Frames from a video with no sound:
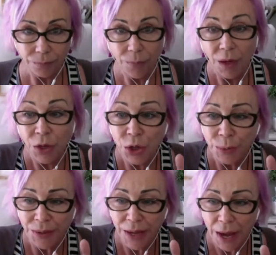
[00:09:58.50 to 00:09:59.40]
You're doing
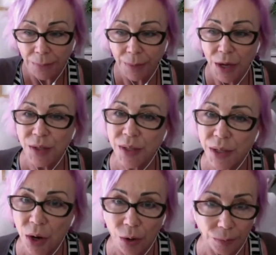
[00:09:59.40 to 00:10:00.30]
that.
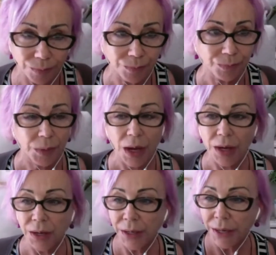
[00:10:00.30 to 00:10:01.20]
So can
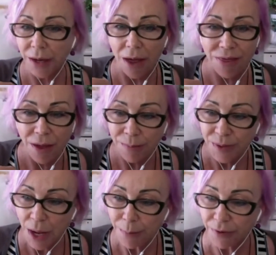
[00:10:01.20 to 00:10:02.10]
I get a thumbs
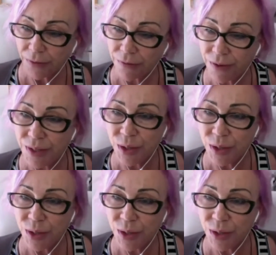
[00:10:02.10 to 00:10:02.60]
up if you're still